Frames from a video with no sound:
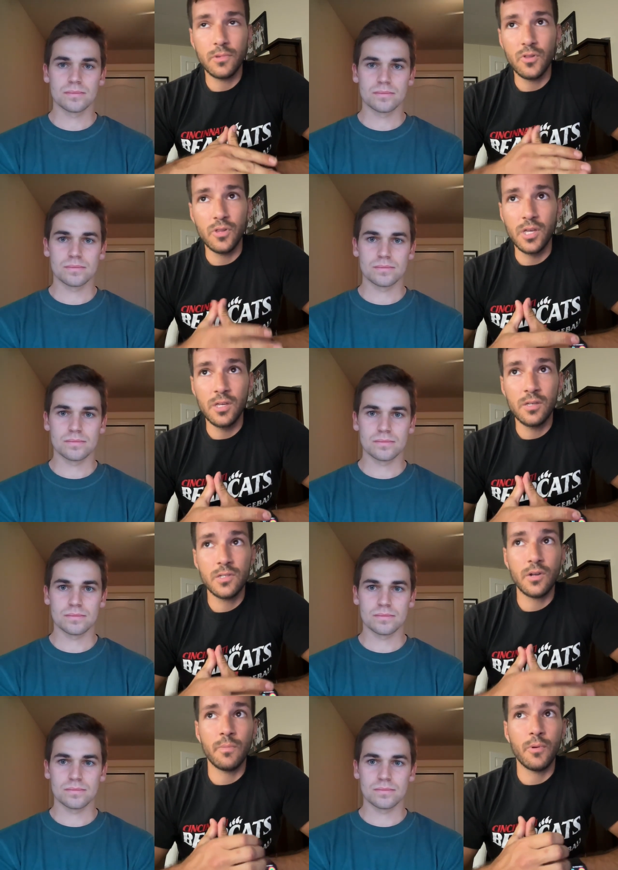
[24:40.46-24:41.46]
Speaker 1: the
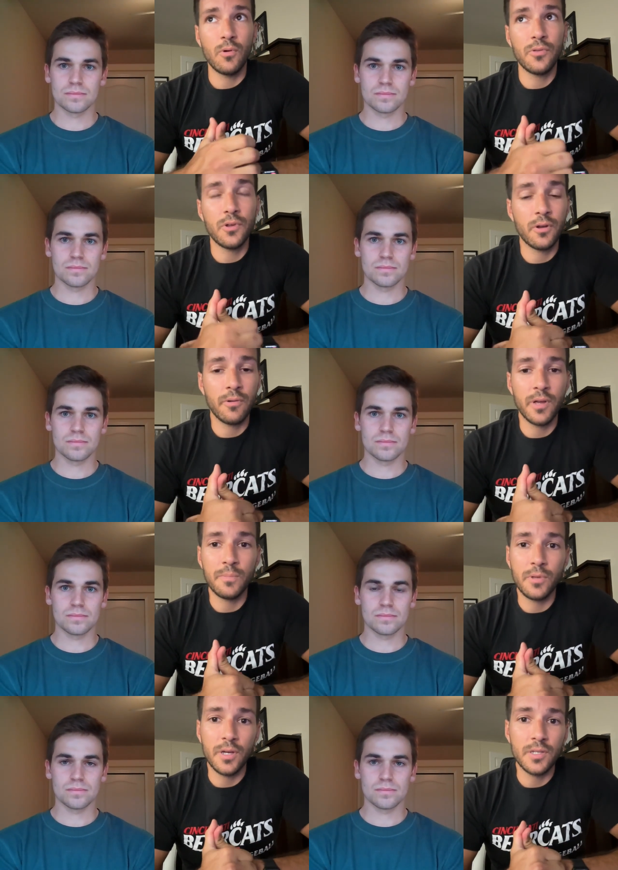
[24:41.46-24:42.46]
leagues are both in a
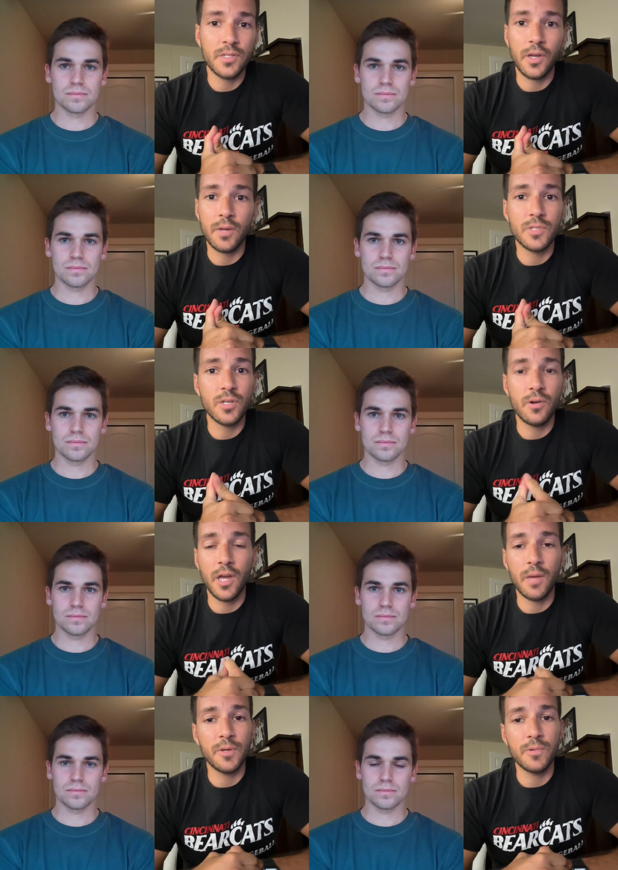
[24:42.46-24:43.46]
great place. Like I'm so
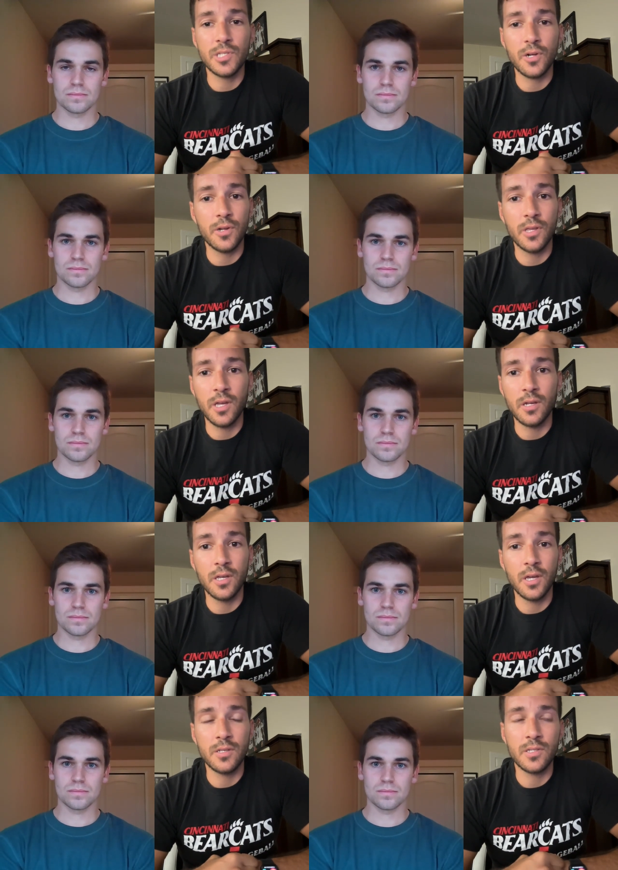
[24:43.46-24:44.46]
happy we started the
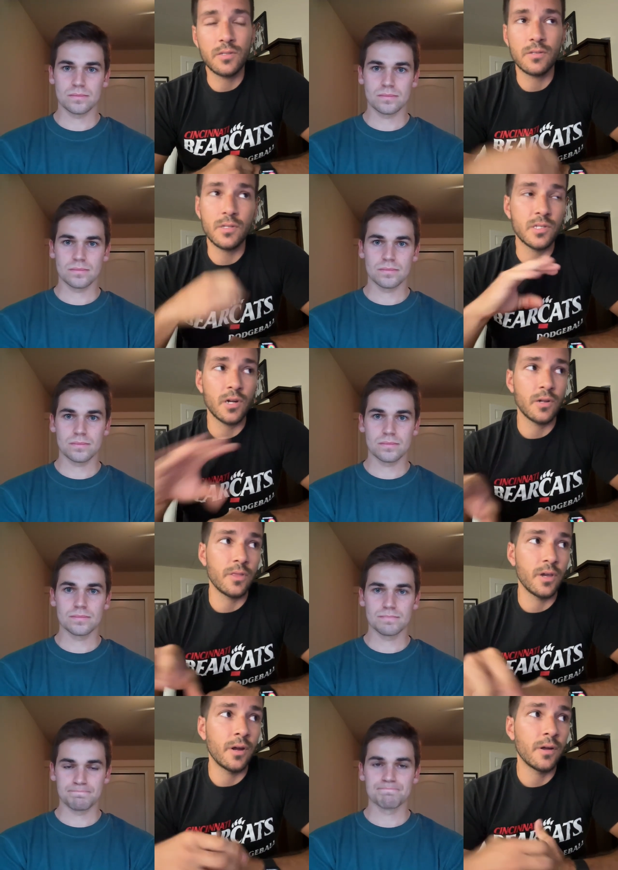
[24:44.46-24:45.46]
NDA to to
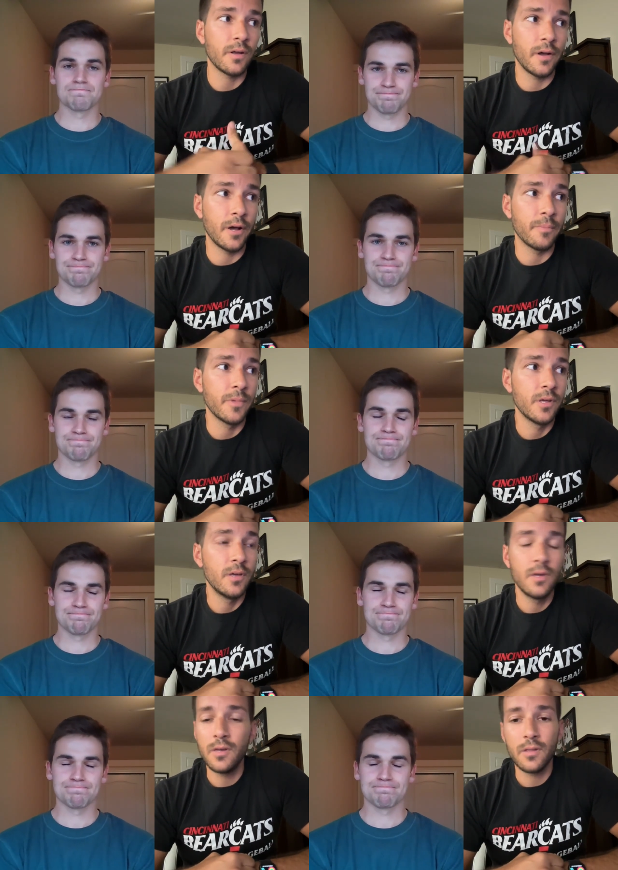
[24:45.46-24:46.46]
start there. Um,
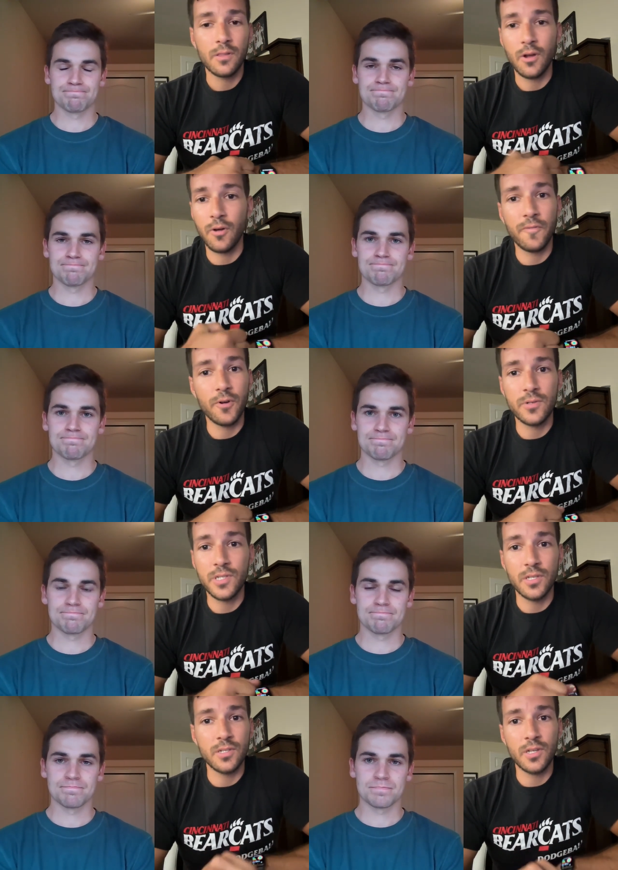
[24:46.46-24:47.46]
our
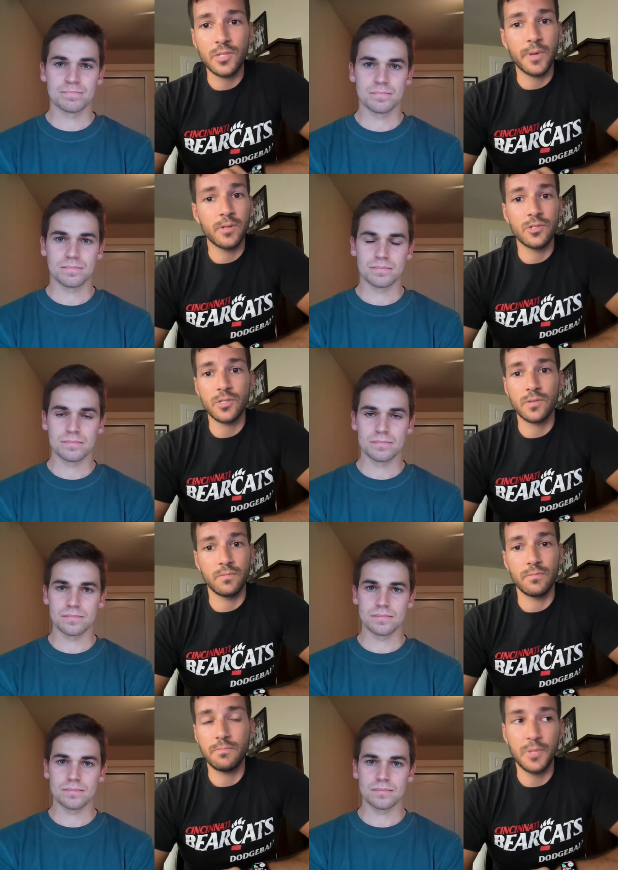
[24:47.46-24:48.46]
first season has been just
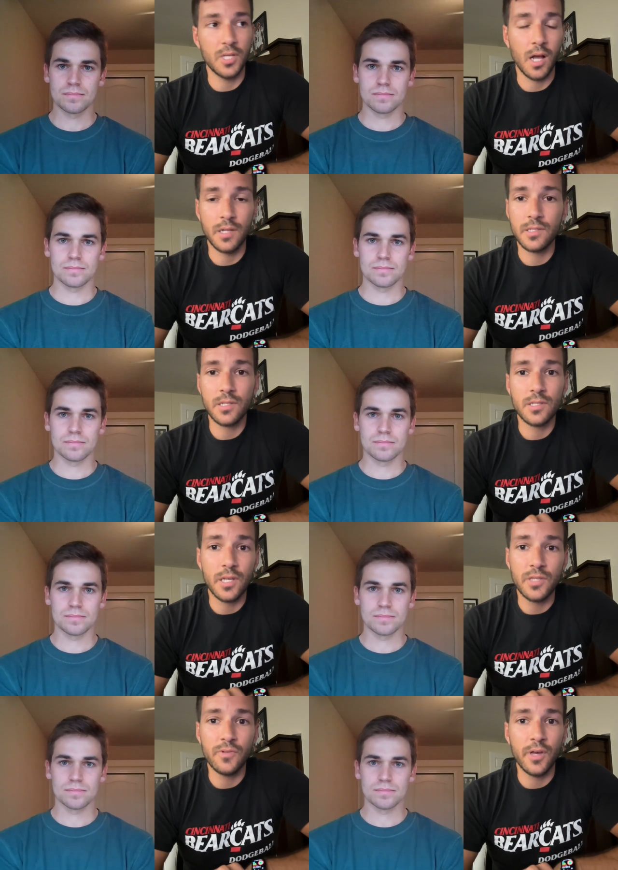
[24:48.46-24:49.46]
beyond
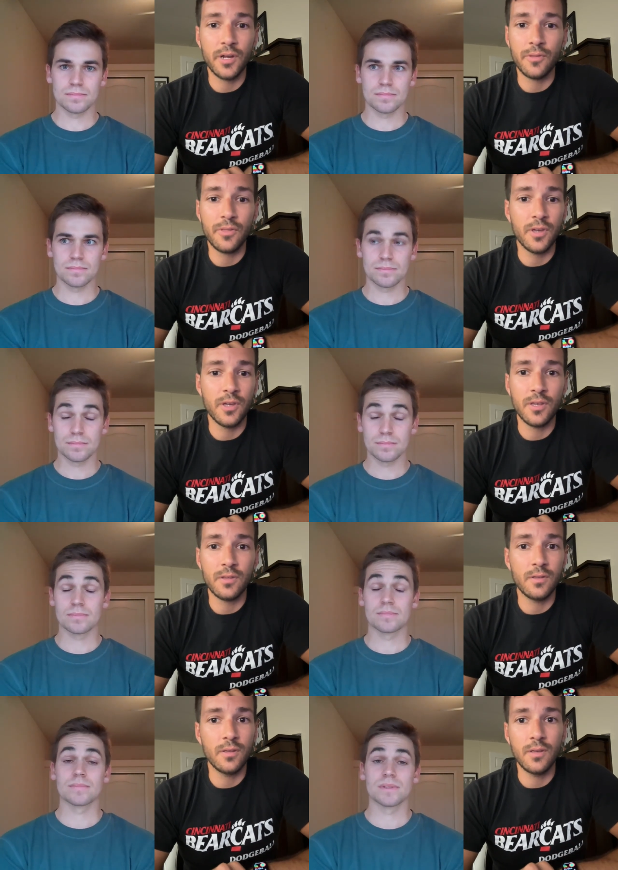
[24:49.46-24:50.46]
successful. I don't think
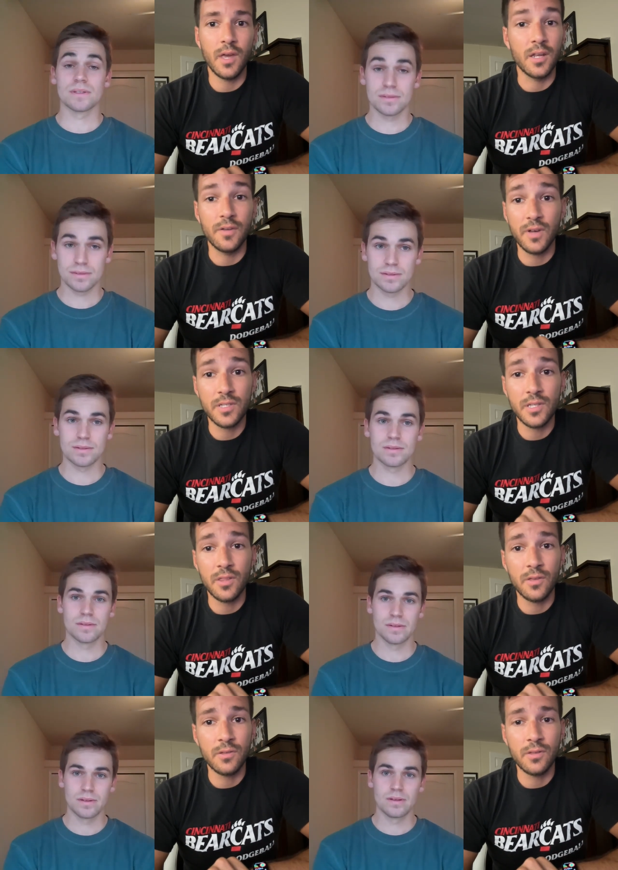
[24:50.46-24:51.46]
any of us
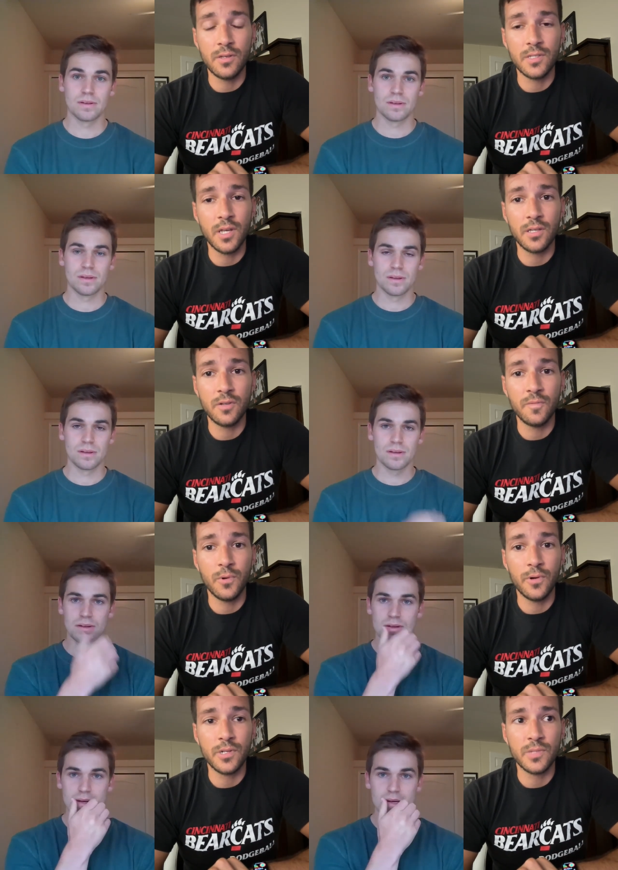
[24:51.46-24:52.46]
on the, the executive
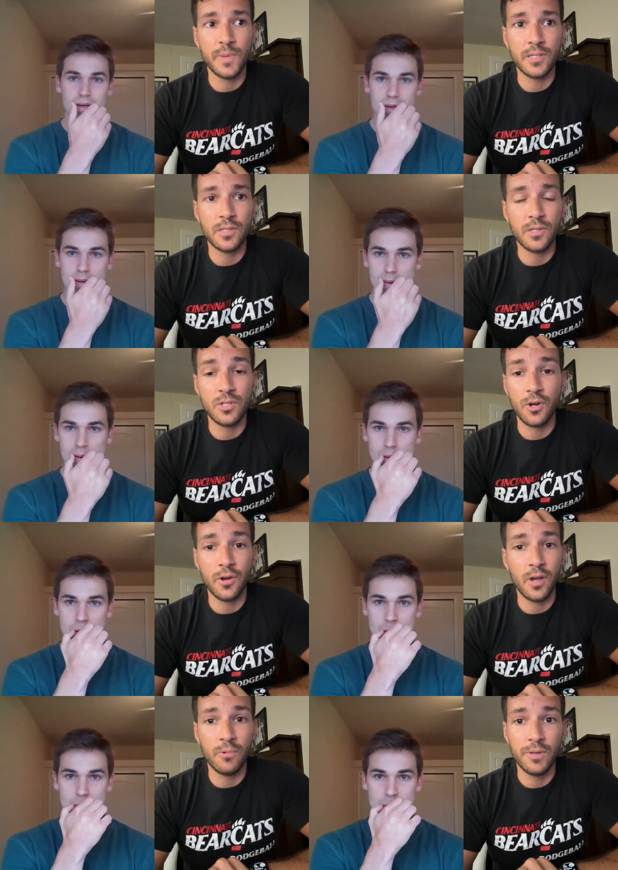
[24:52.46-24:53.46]
board expected the
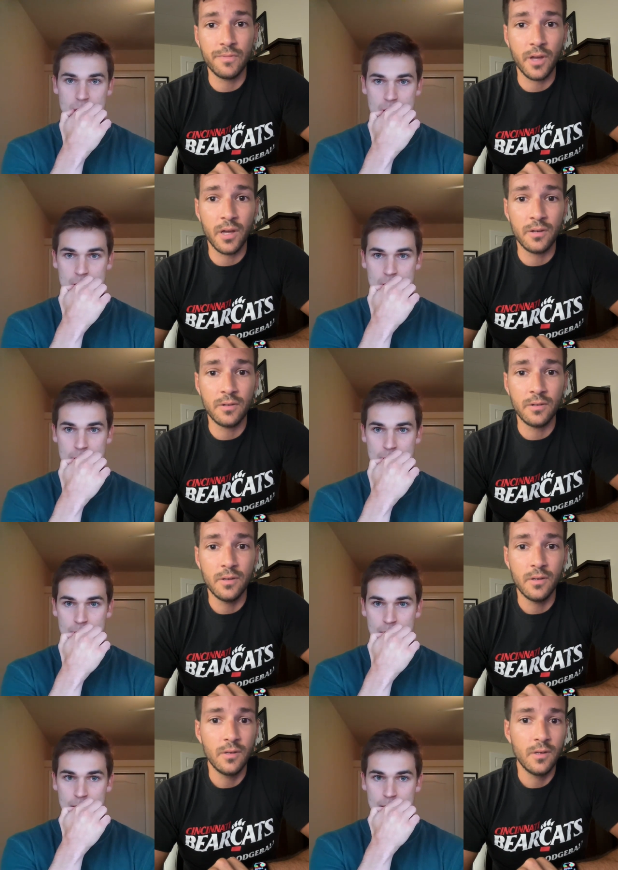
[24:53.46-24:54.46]
turnout we've gotten.